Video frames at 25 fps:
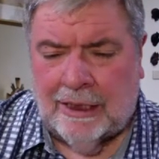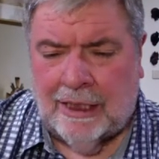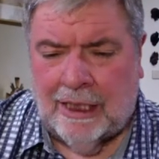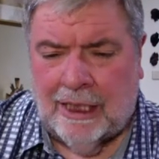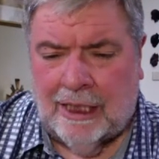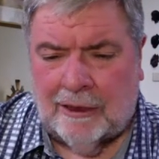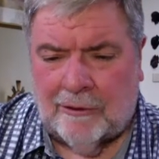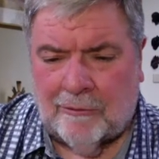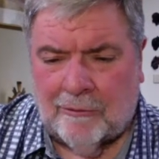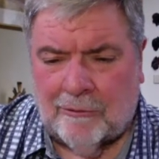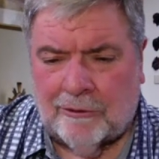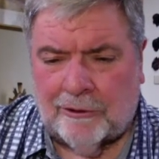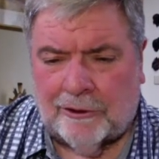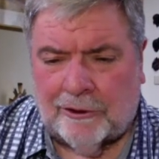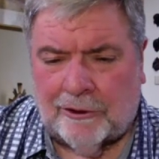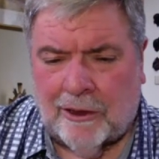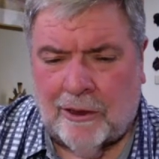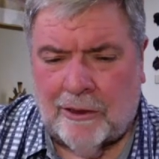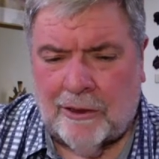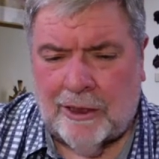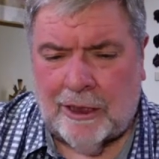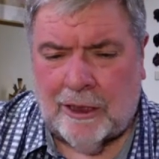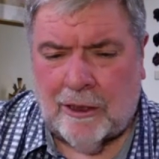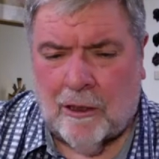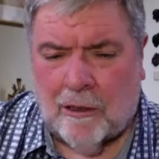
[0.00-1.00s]
and
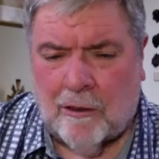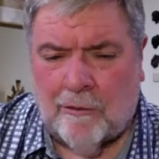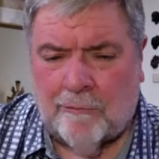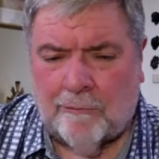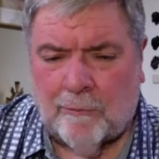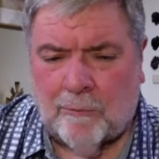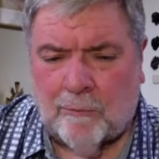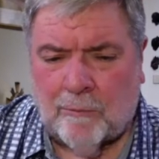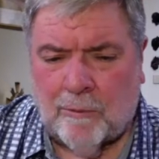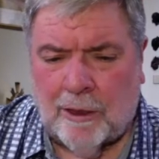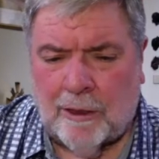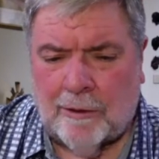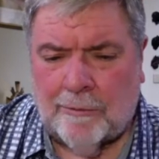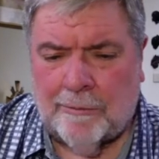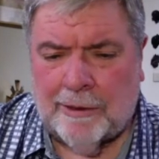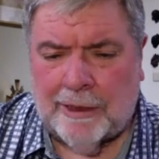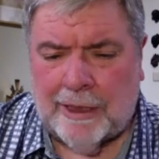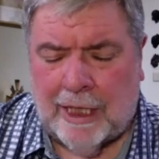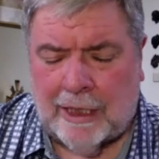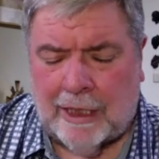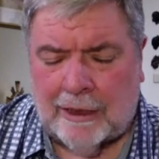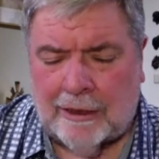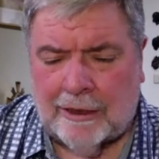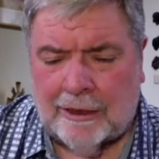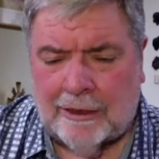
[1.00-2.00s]
also the
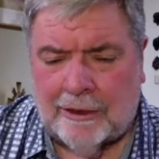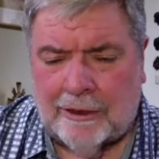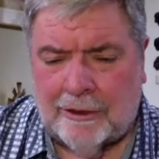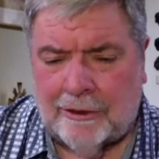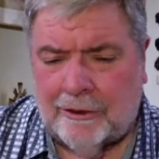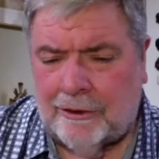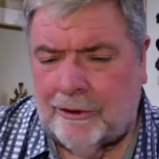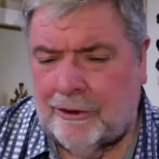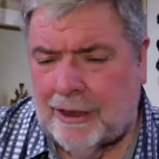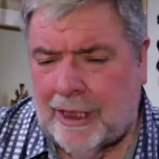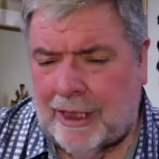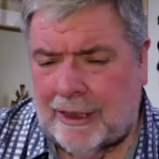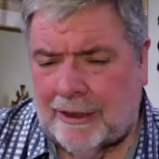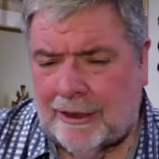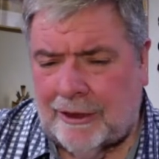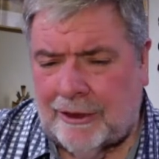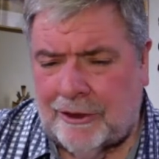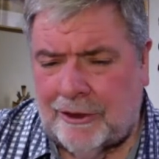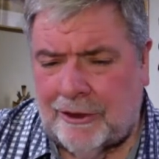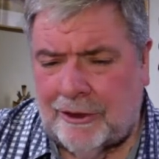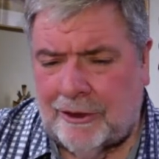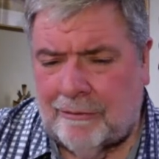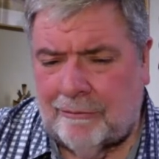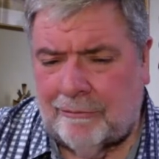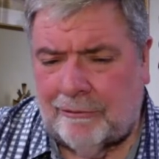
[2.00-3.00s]
overwhelming
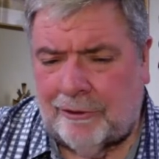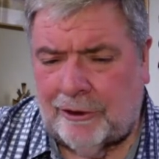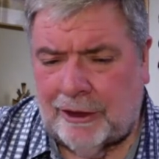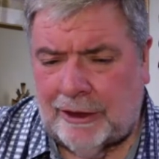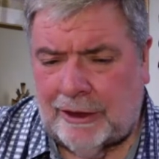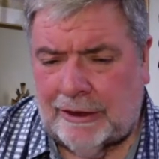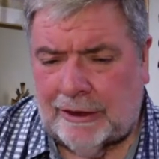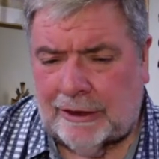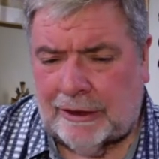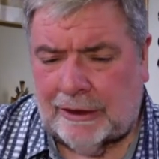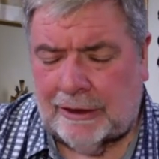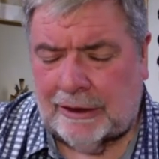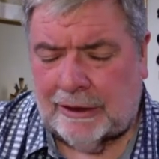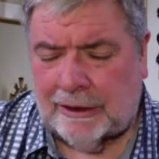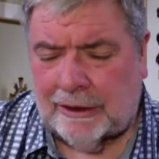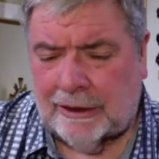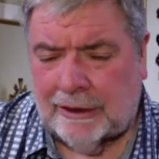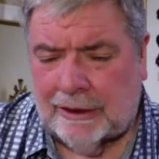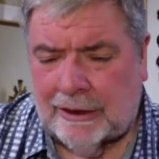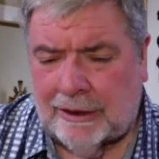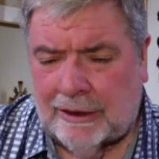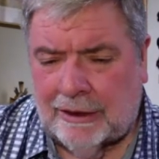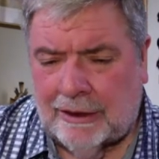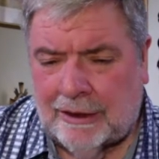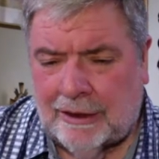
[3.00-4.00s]
attitude of Jesus,
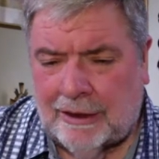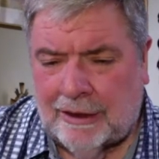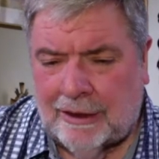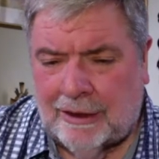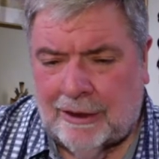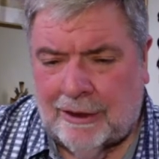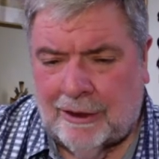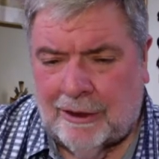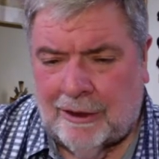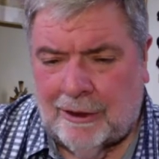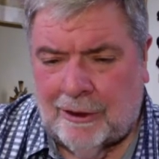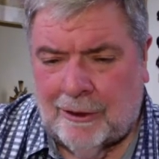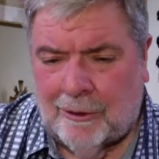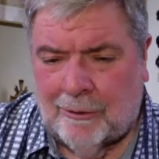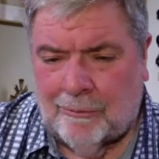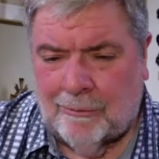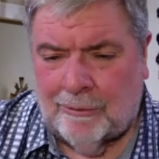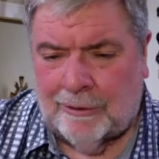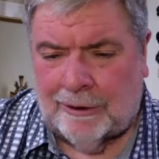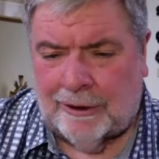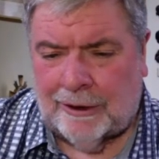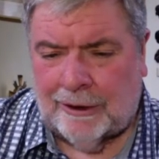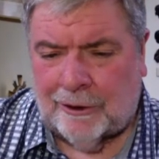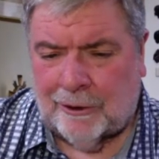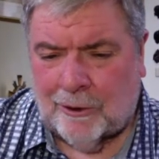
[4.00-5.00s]

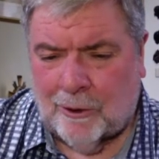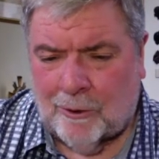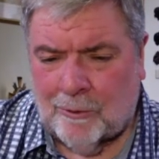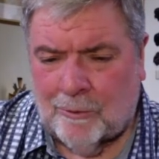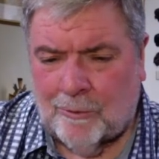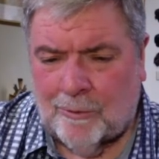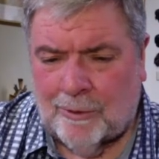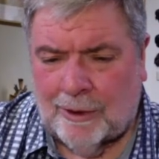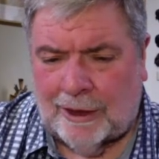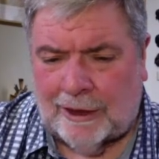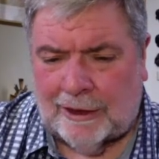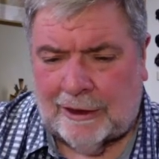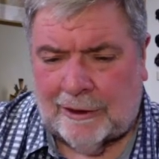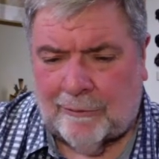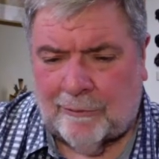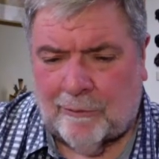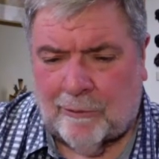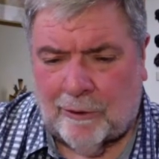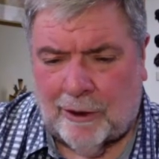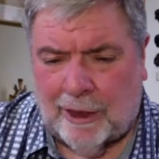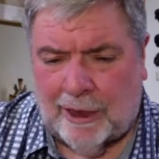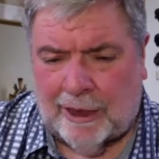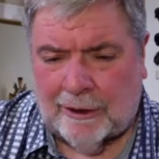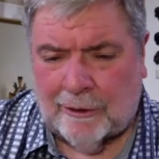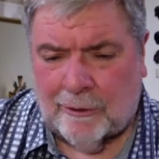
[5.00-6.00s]
which is always
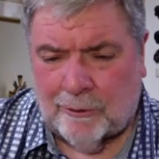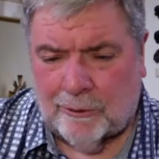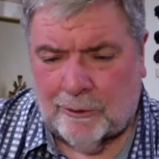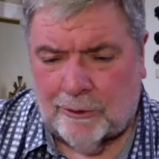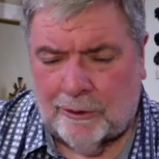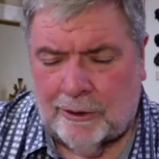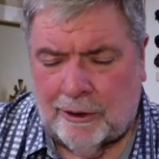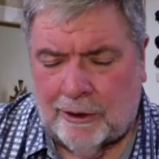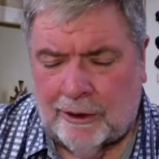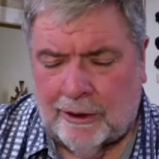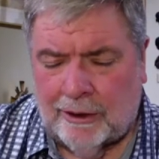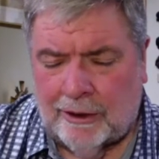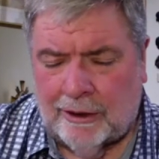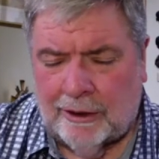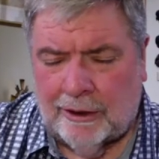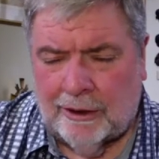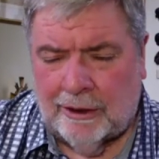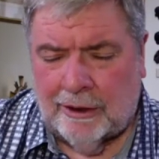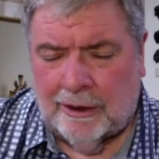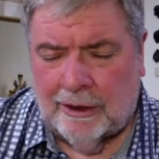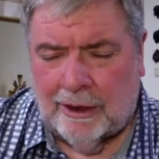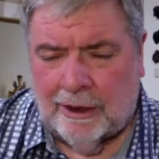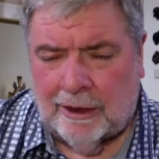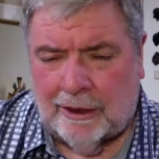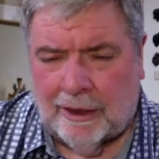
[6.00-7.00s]
for our good
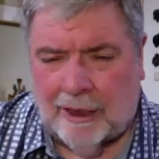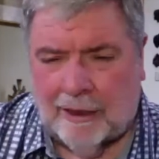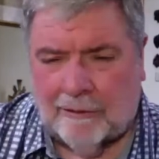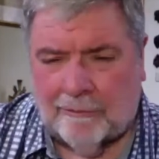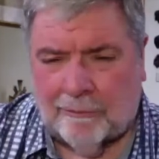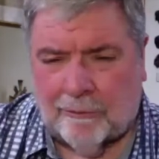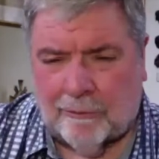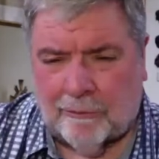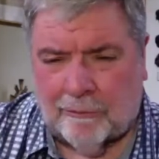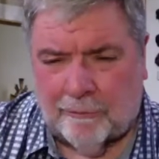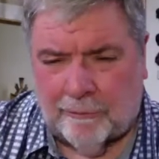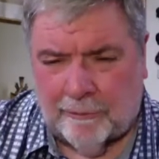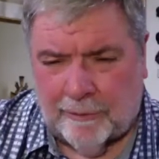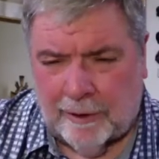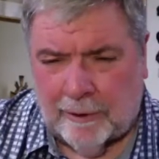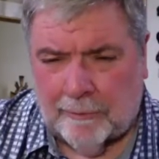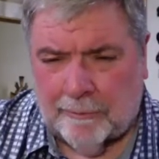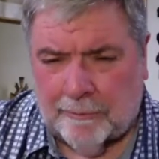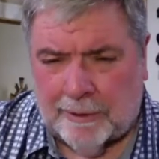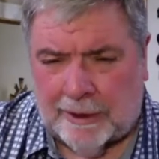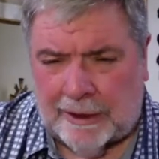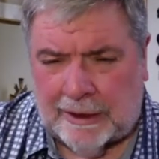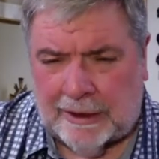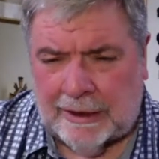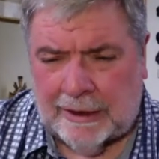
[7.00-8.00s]
and our
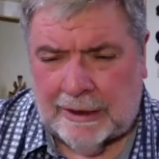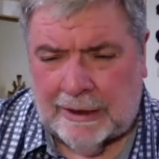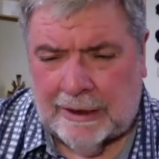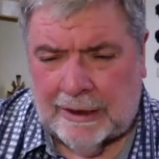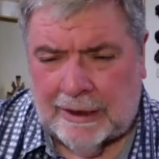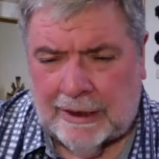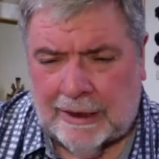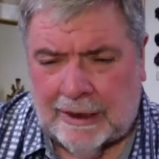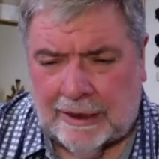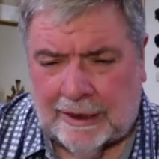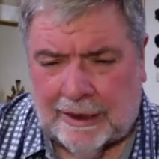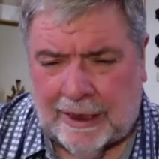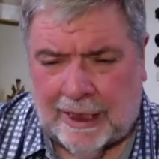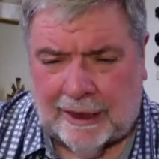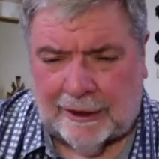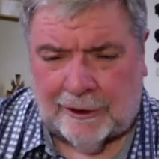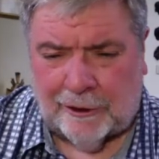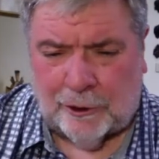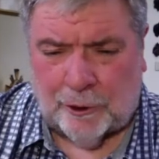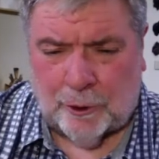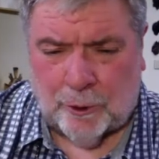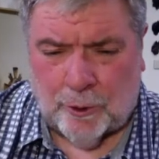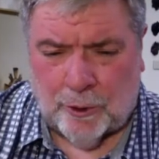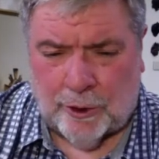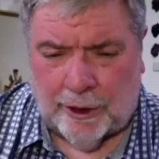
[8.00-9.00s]
fulfillment and our
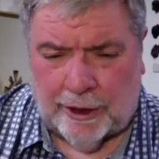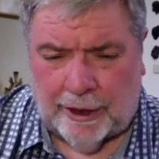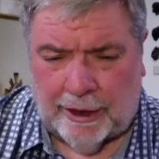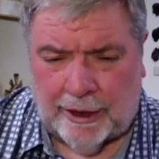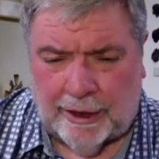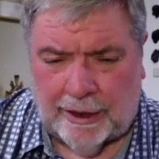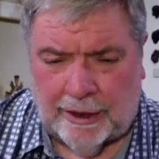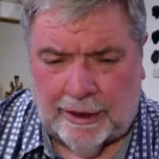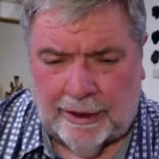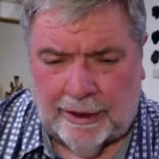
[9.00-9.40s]
joy.